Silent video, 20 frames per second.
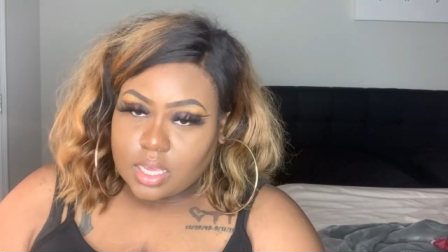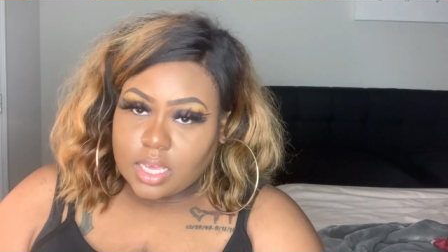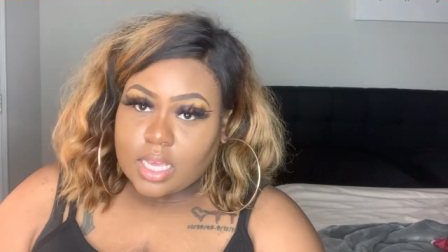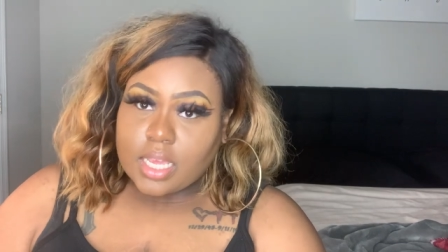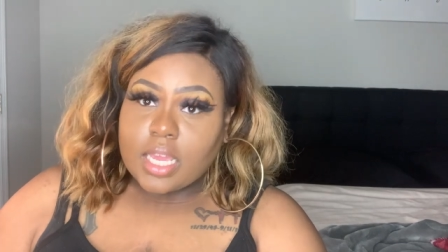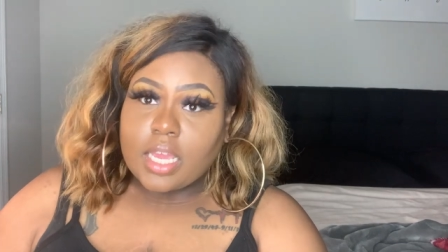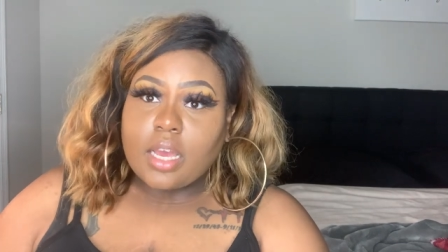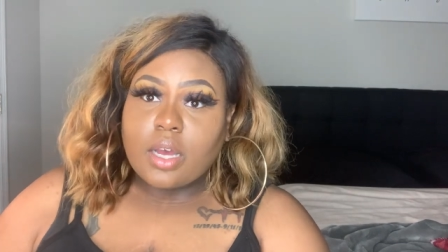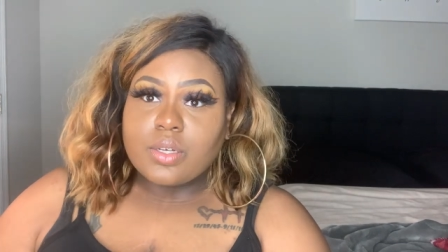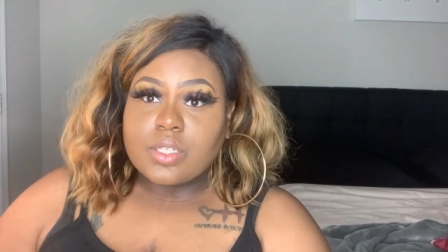
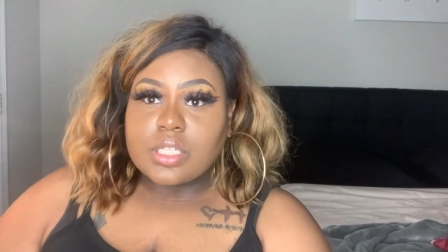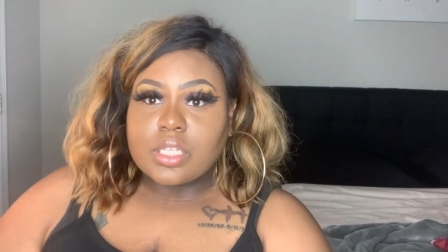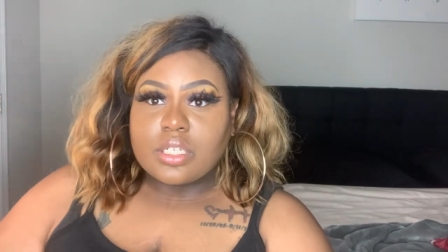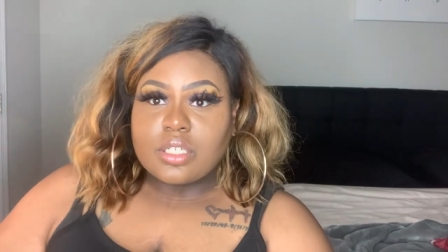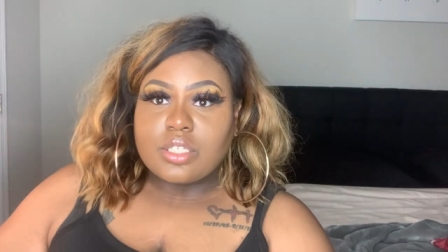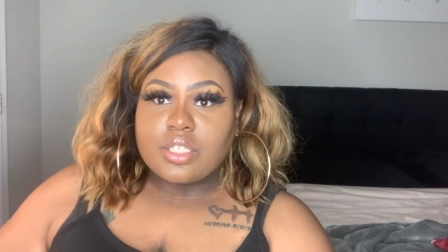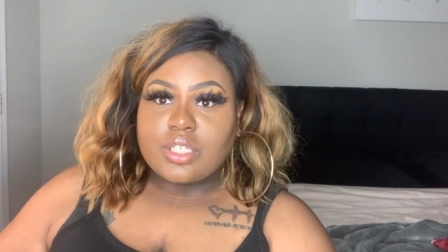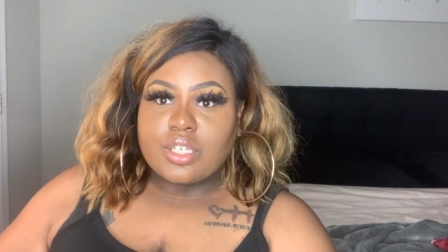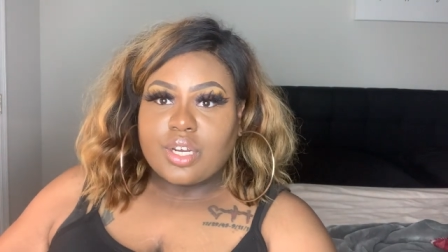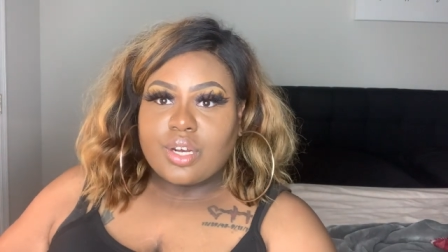And he goes to
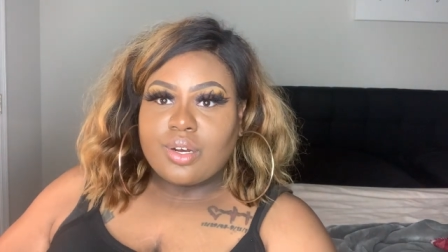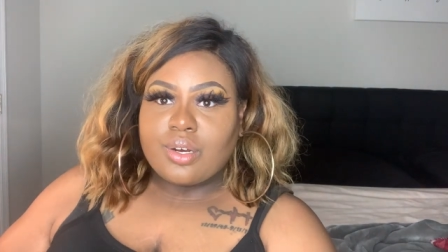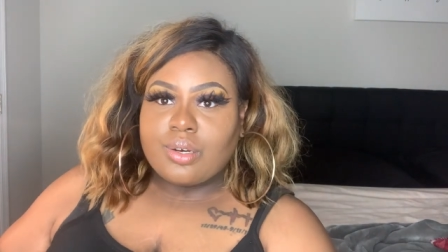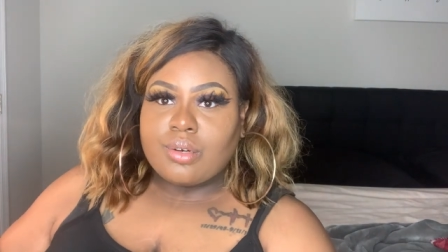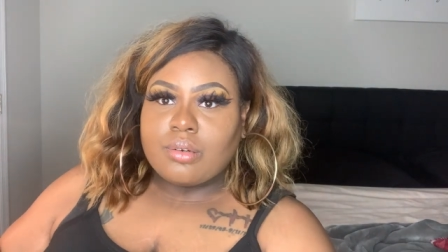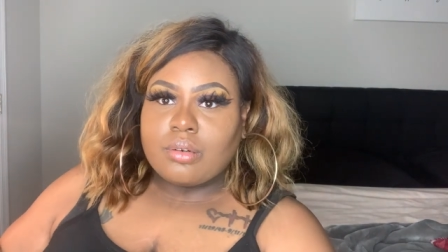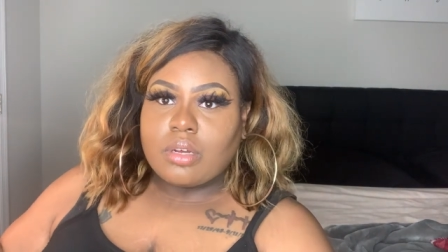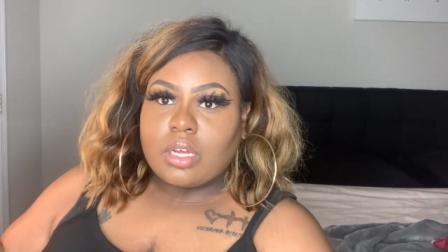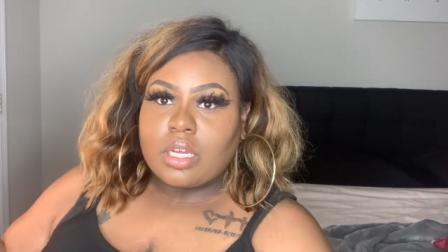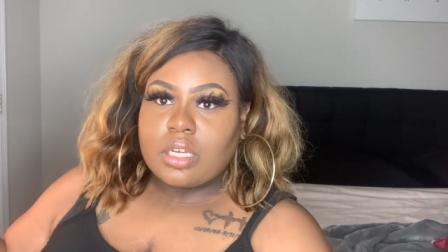the
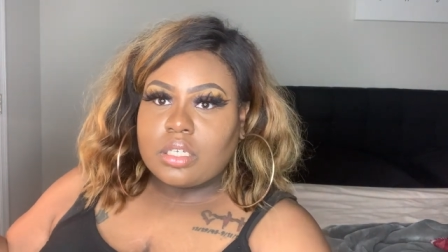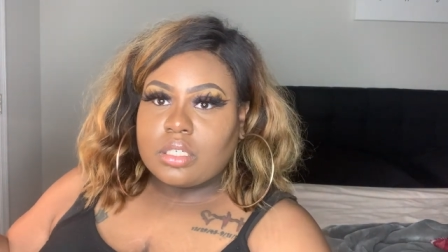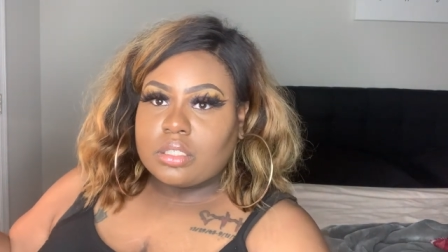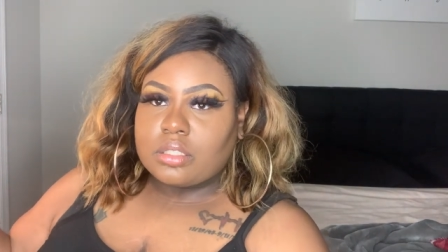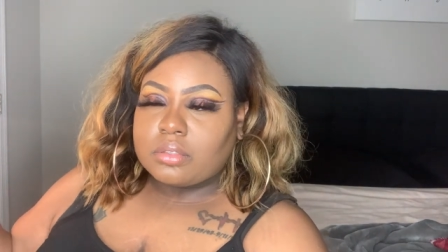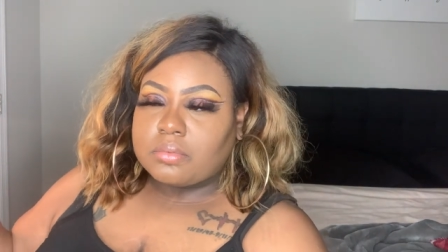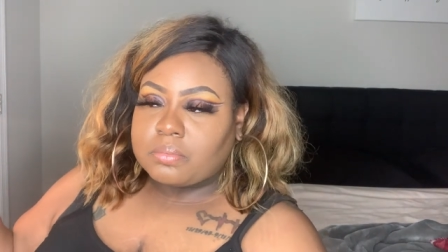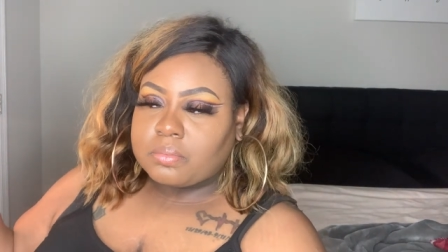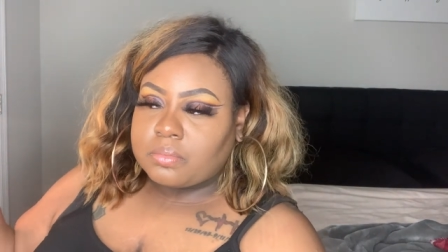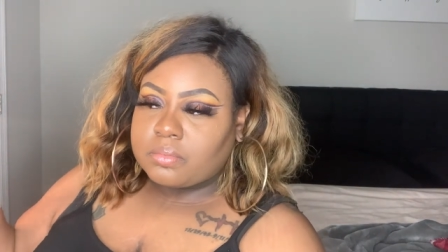show.
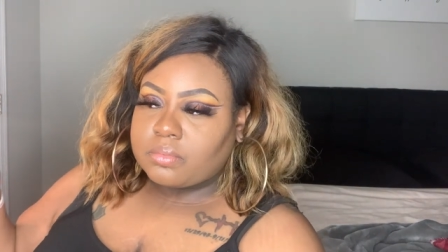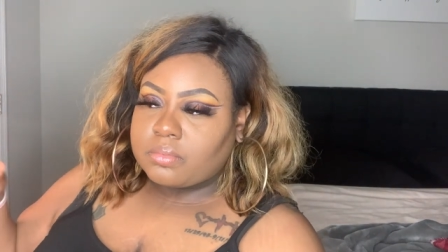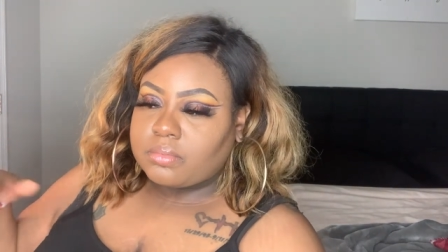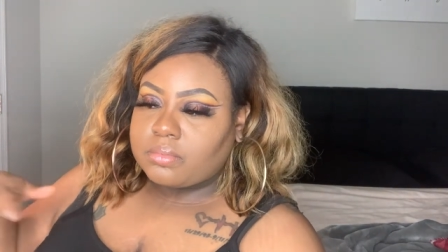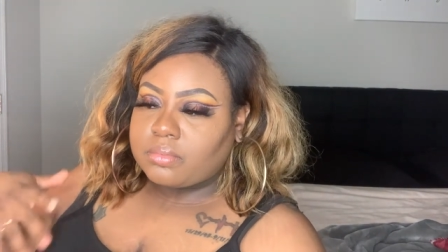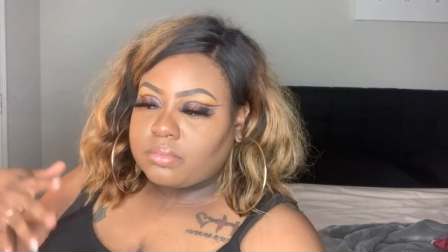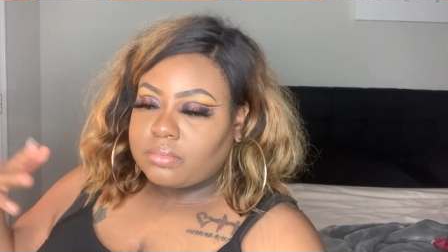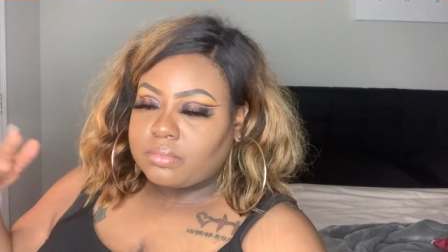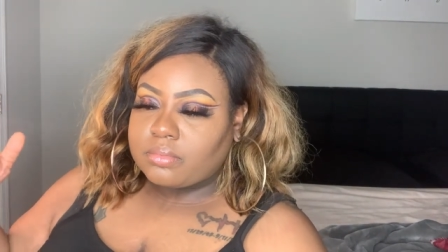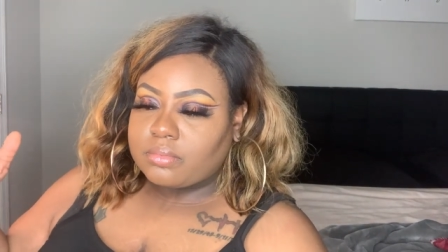Um,
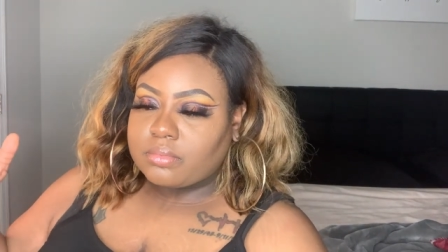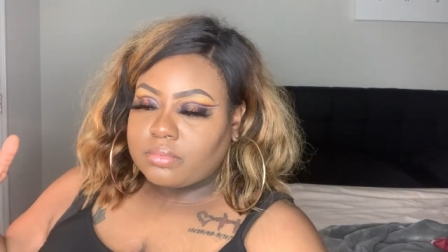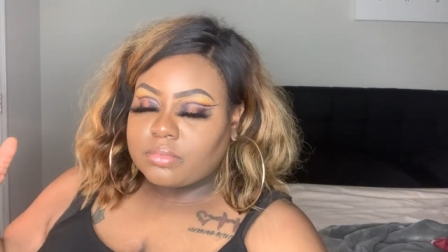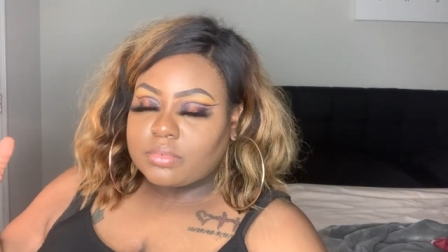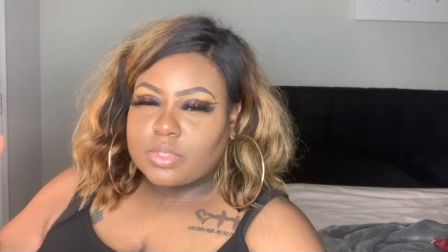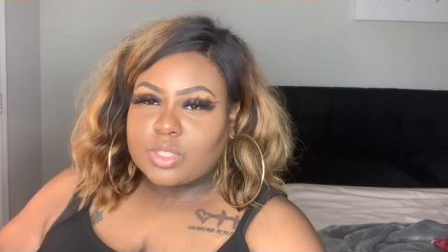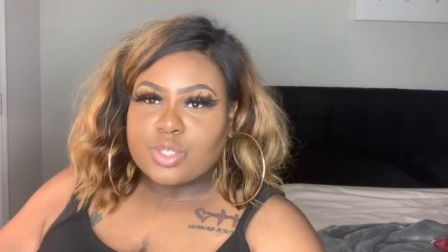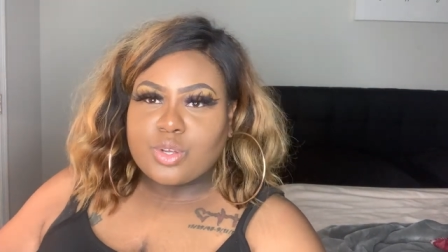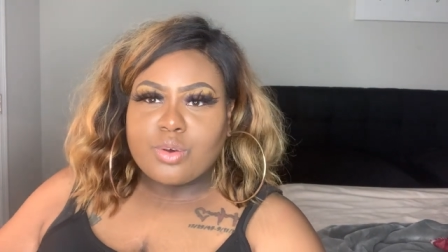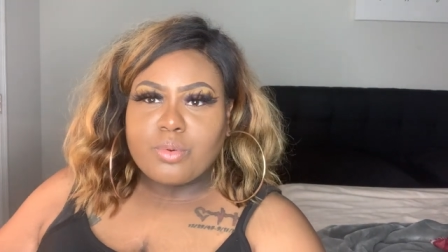
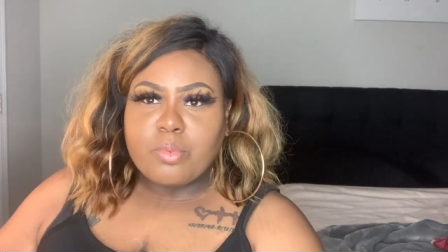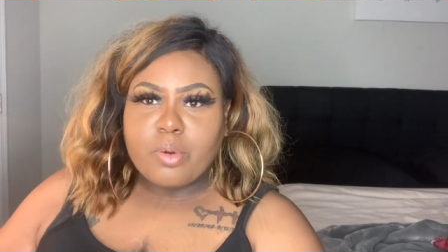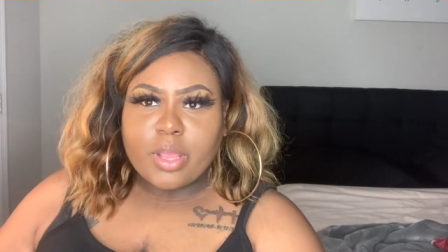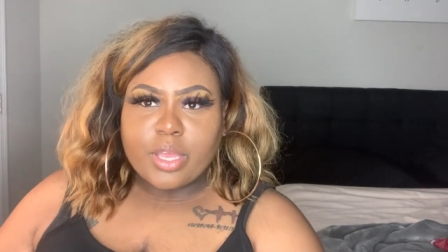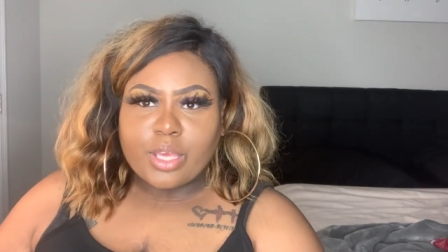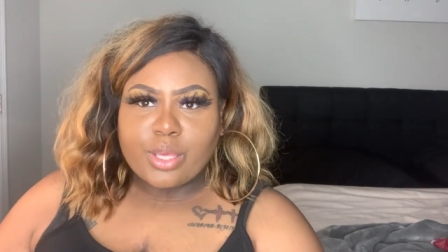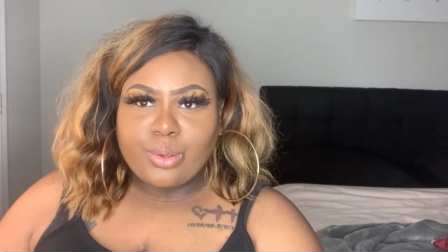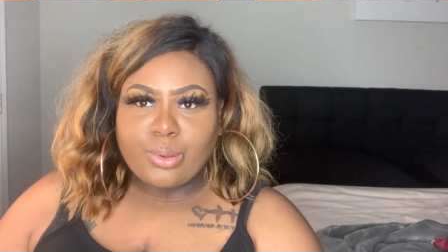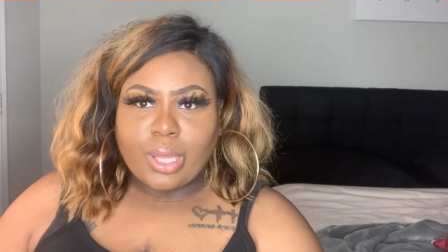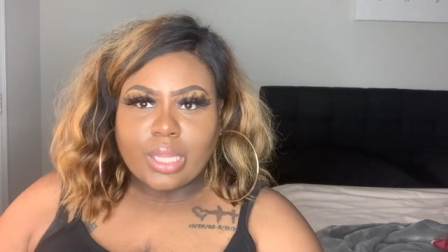
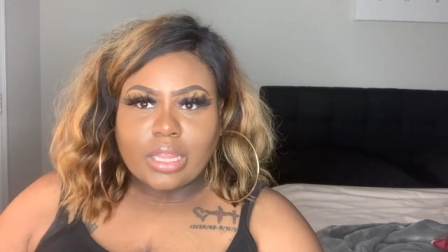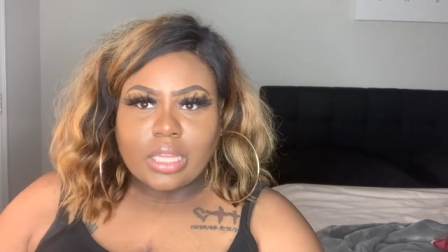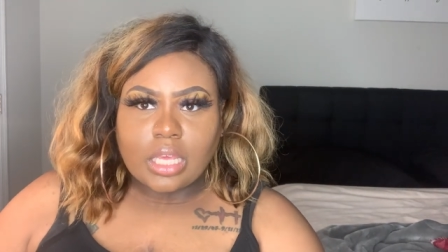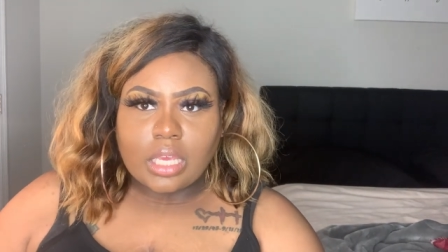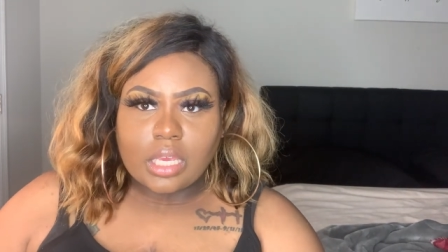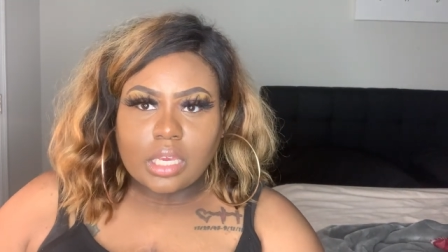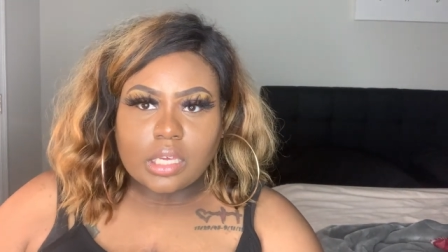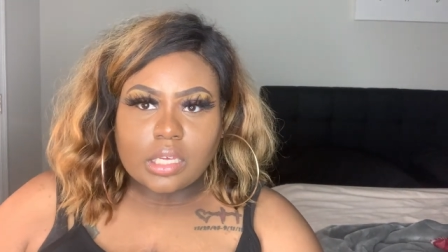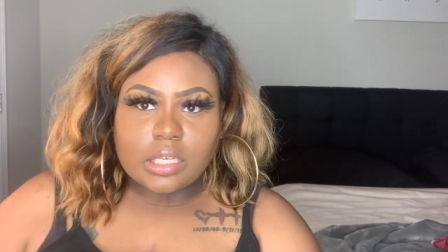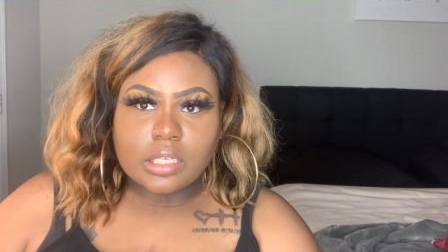Schoolboy Q, I
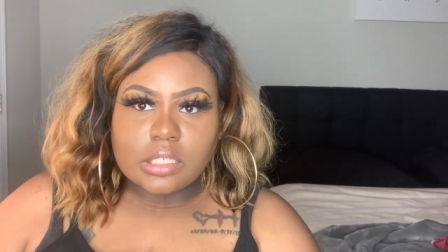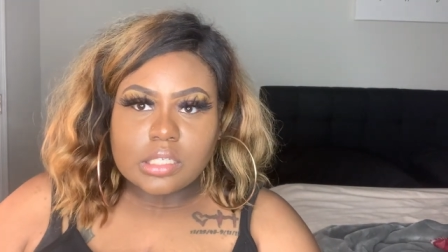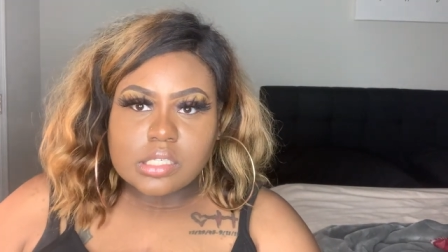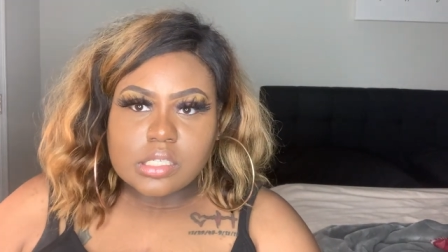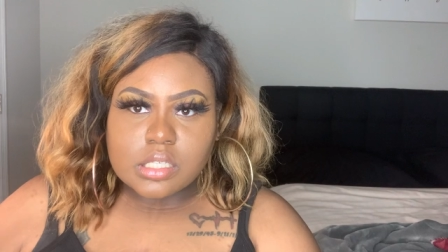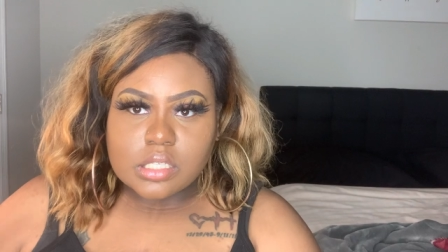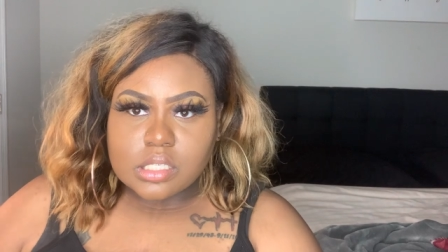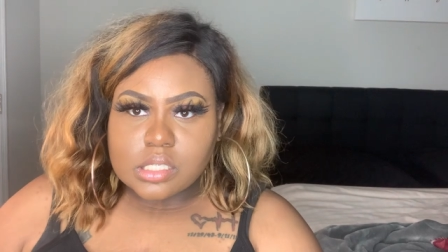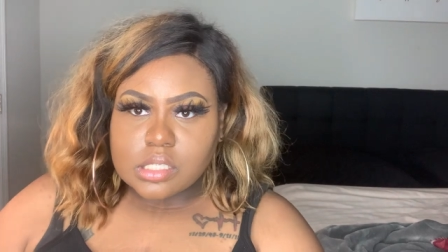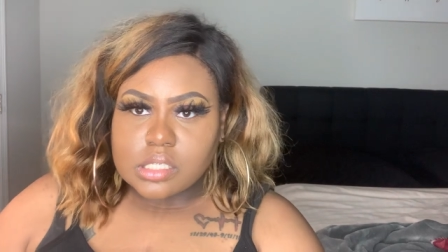think,
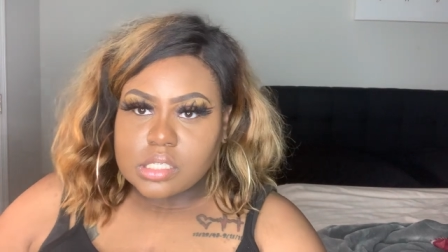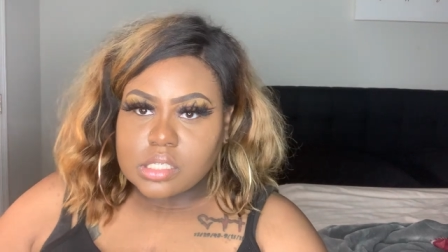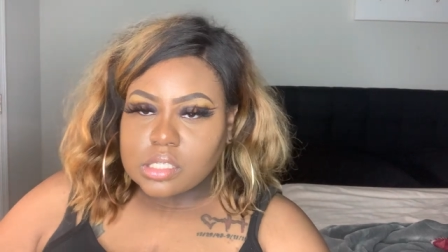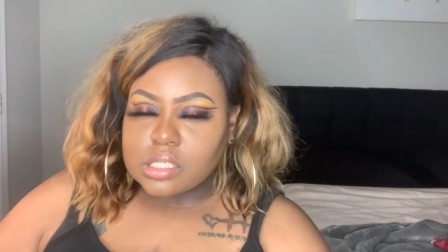is